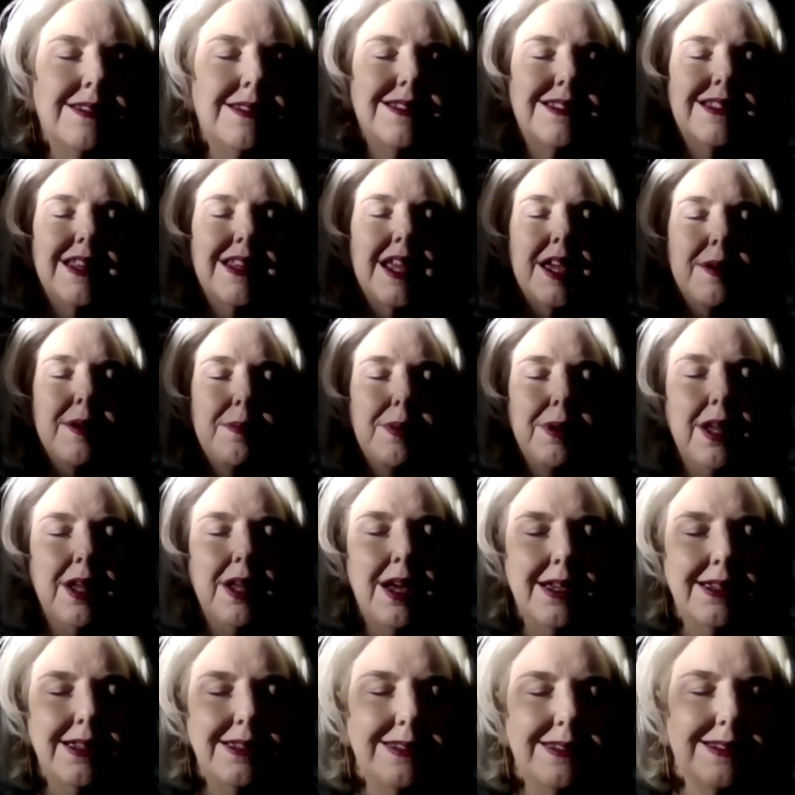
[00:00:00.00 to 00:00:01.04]

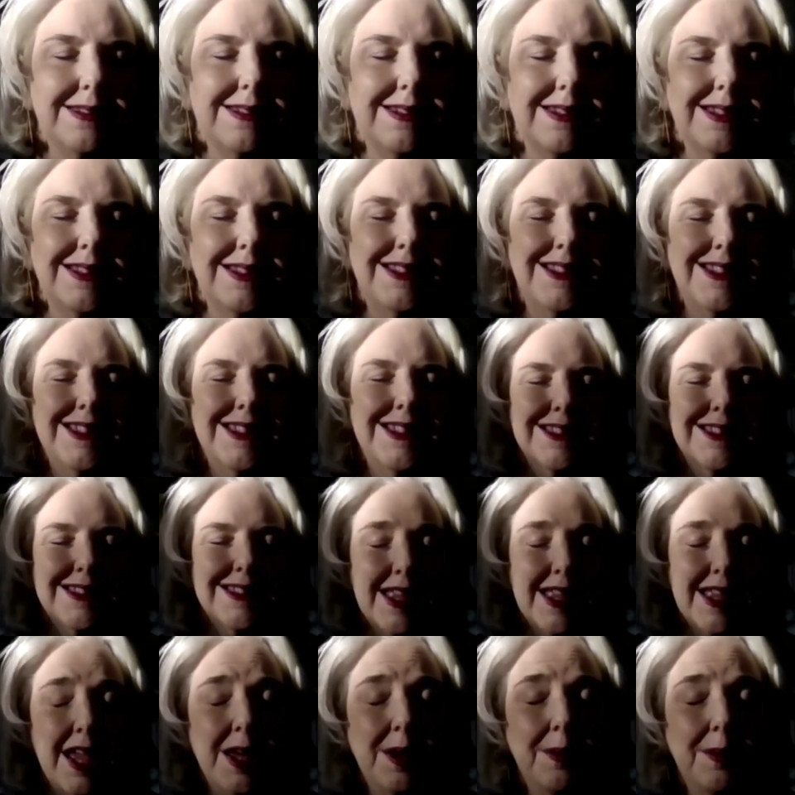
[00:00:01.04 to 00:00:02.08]
Stabilizes the disc,
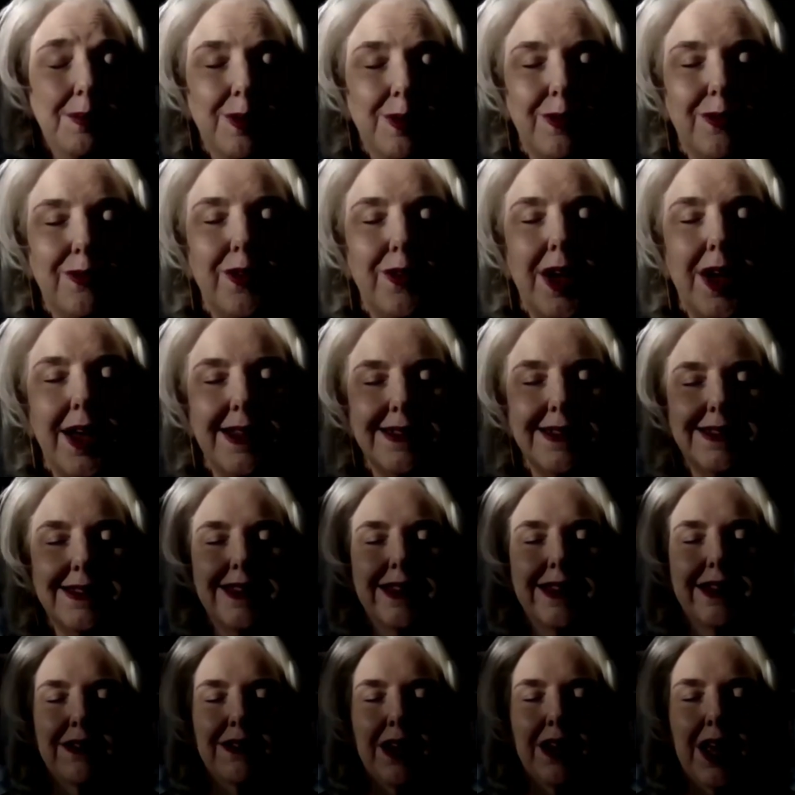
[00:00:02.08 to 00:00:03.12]
amplifies
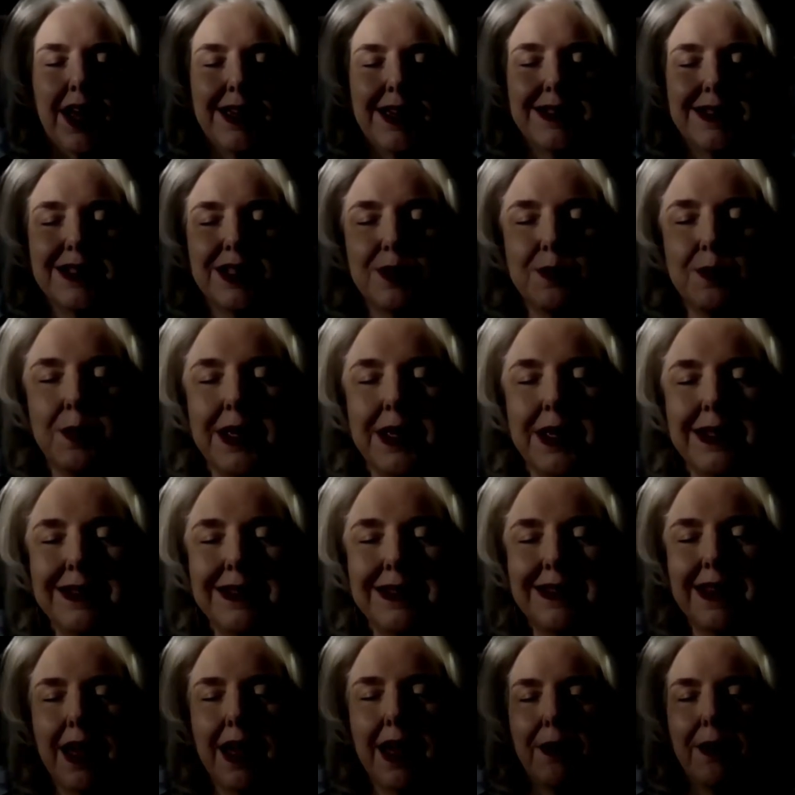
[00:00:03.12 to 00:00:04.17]
their light,
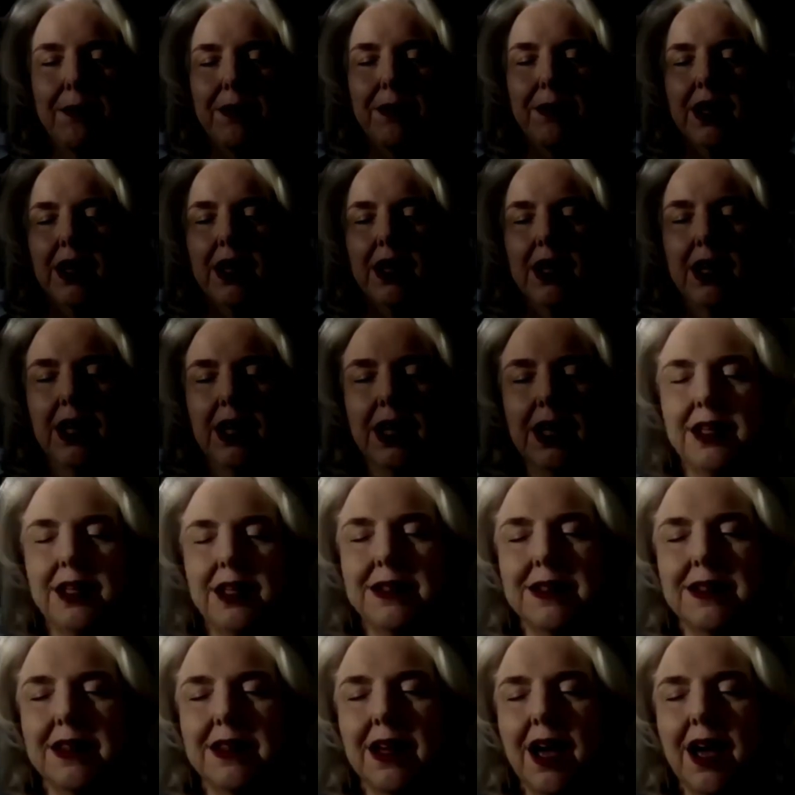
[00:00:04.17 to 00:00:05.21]
spins them
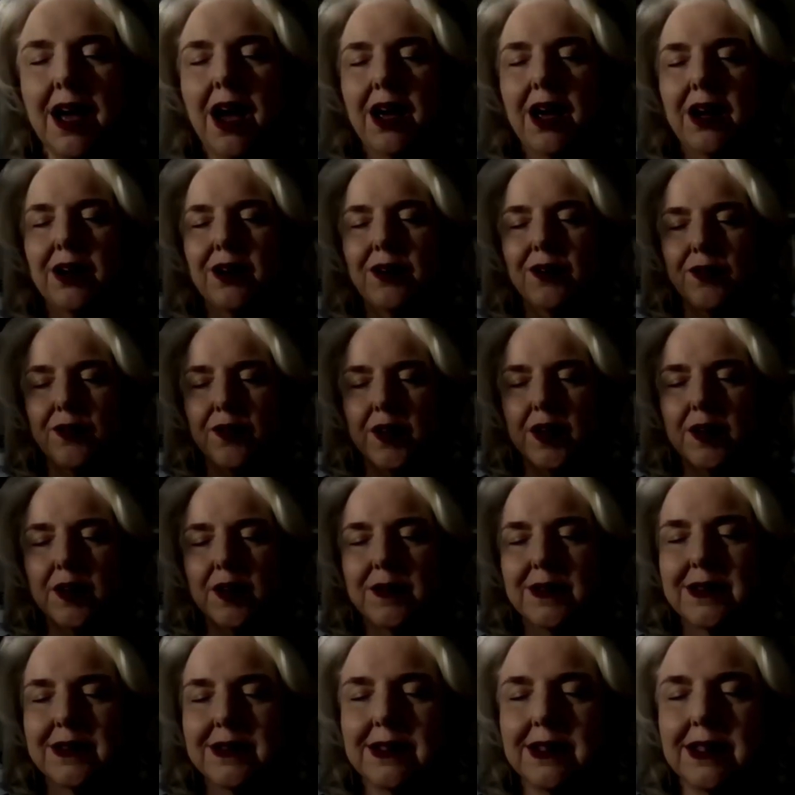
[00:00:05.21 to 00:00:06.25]
into the higher
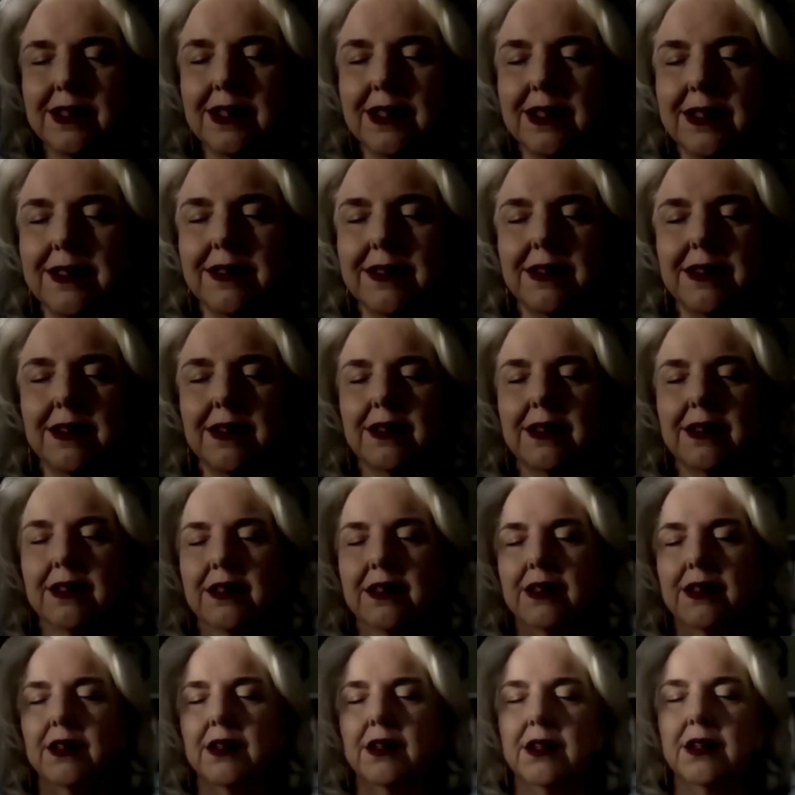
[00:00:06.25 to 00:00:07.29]
frequencies.
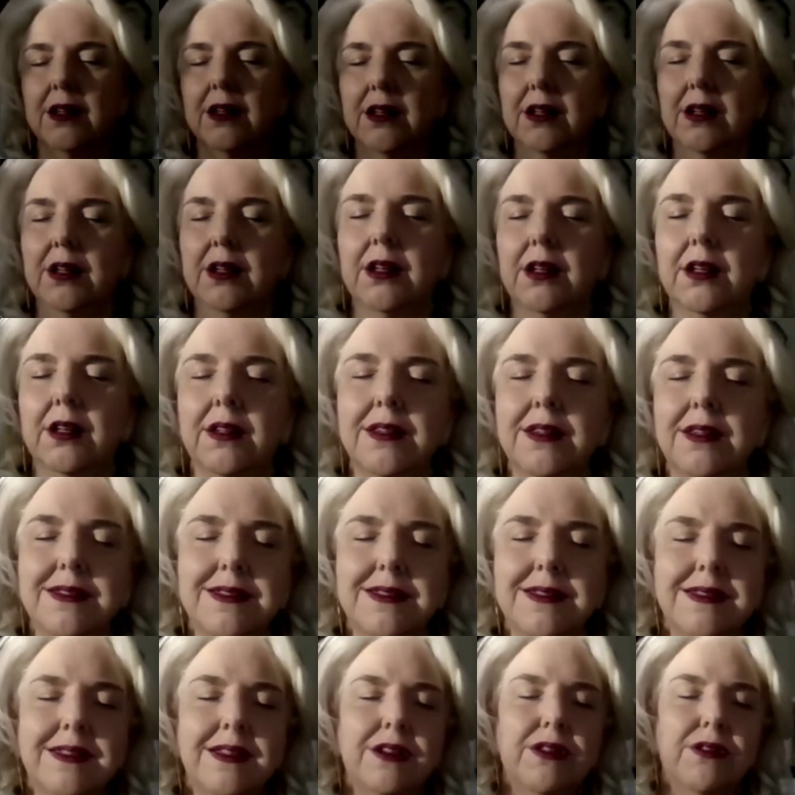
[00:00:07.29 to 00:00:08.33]

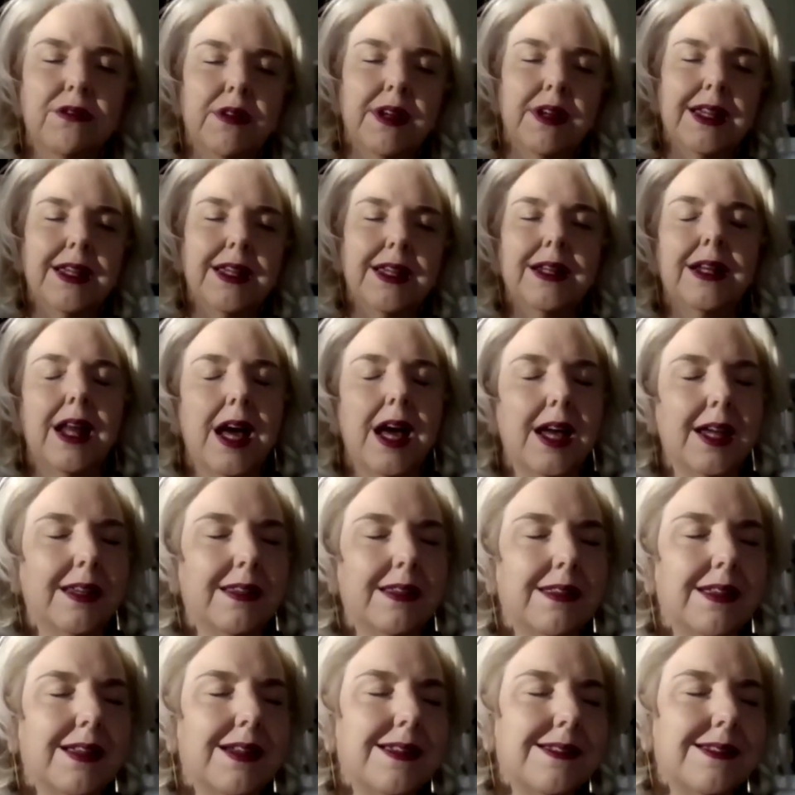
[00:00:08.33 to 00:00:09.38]
This is a green light
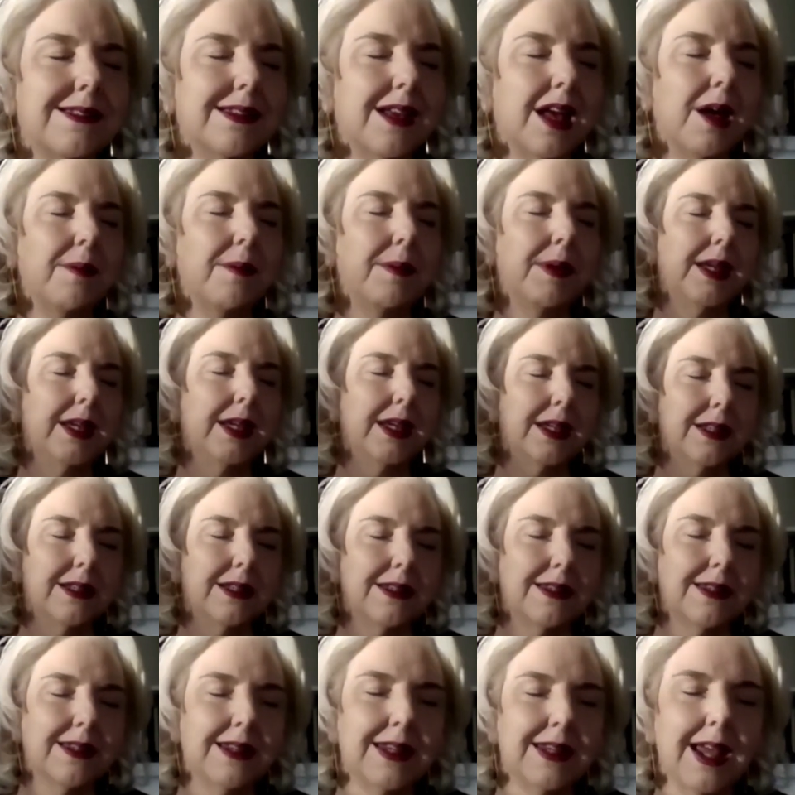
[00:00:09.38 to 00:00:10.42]
that is coming
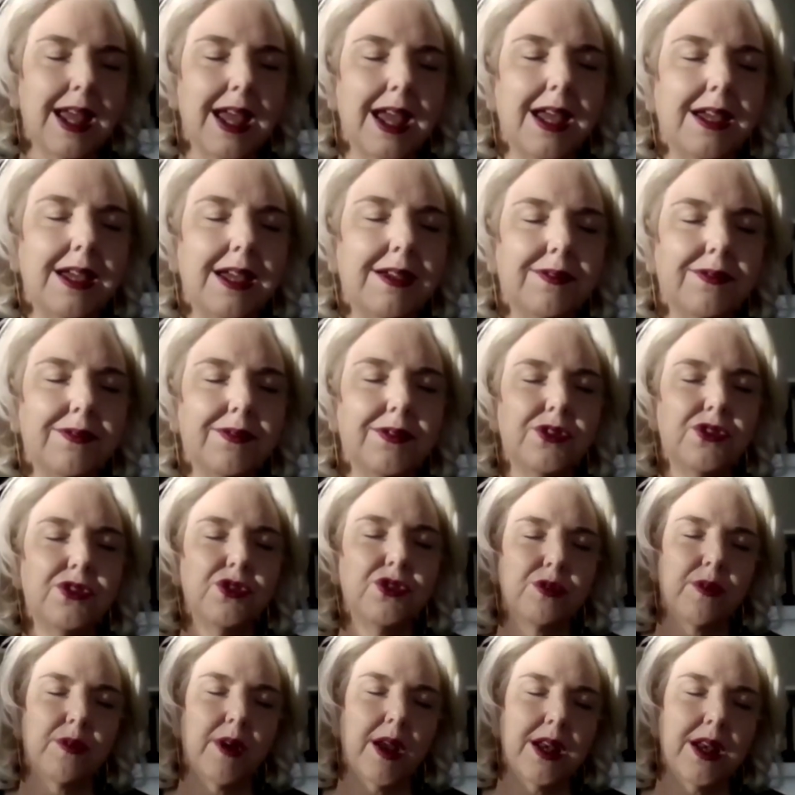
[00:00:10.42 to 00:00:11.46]
in today for
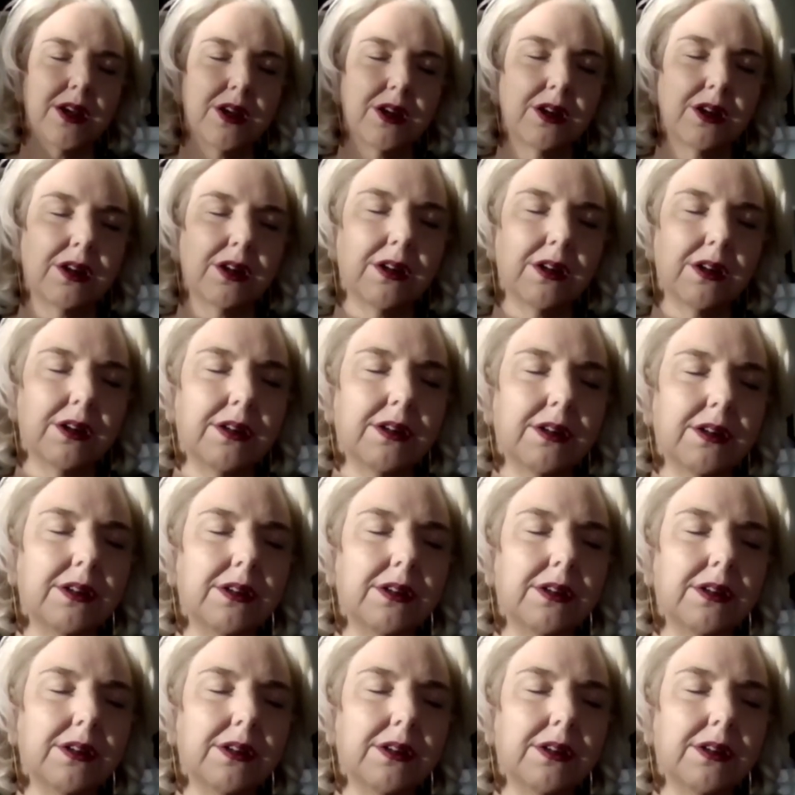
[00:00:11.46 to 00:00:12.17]
surrender,